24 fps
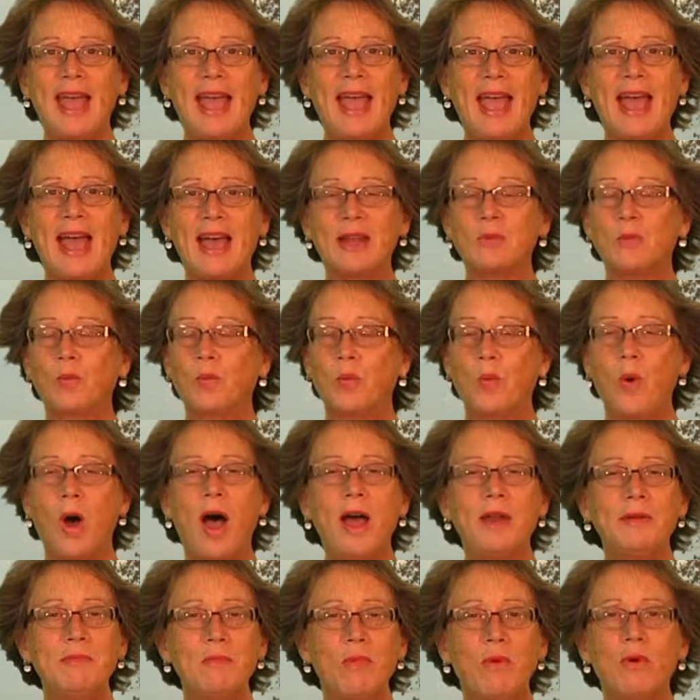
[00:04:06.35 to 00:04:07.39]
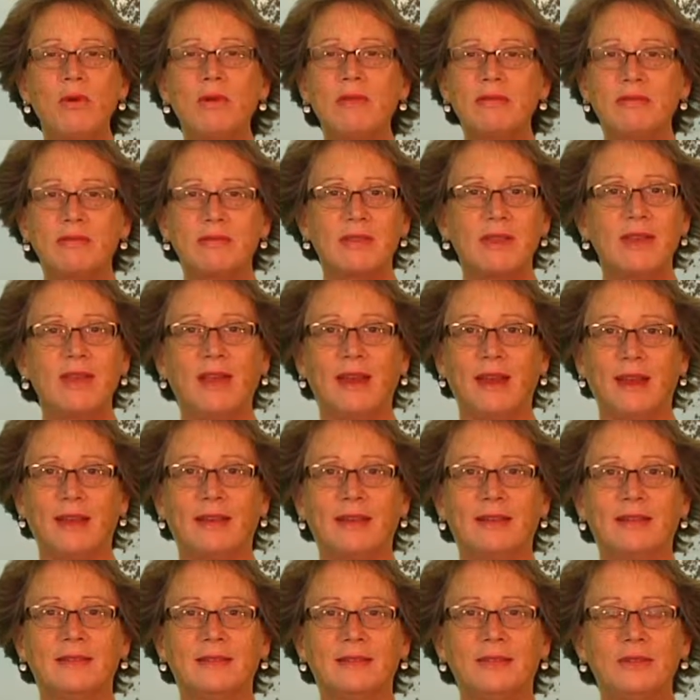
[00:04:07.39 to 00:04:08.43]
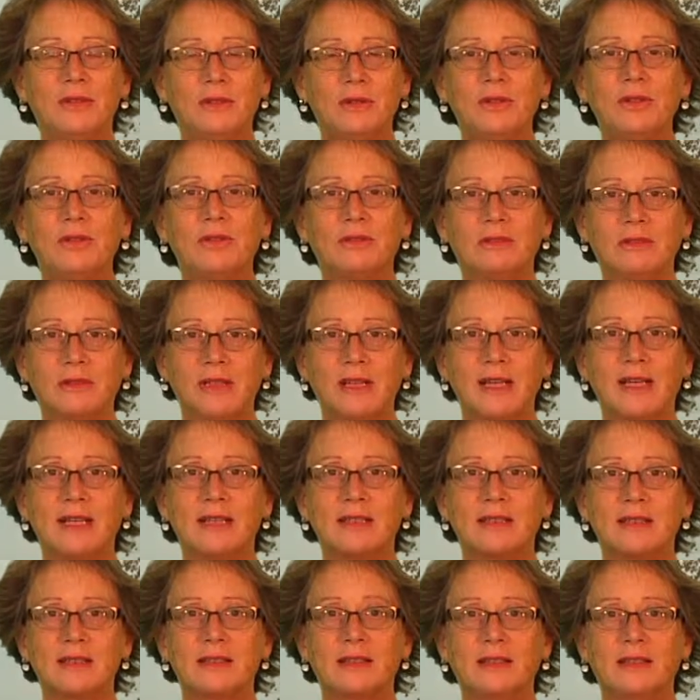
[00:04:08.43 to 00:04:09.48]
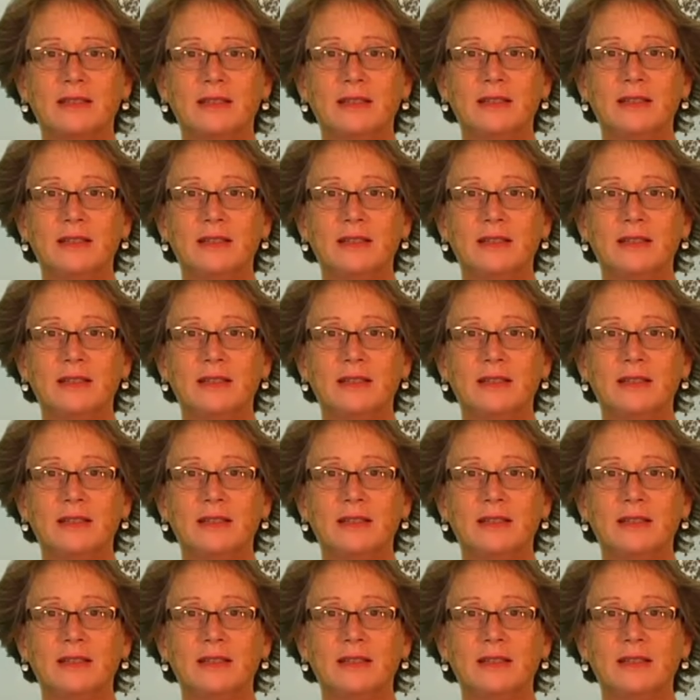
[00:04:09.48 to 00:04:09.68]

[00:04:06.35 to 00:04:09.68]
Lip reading: add one more thing to your list,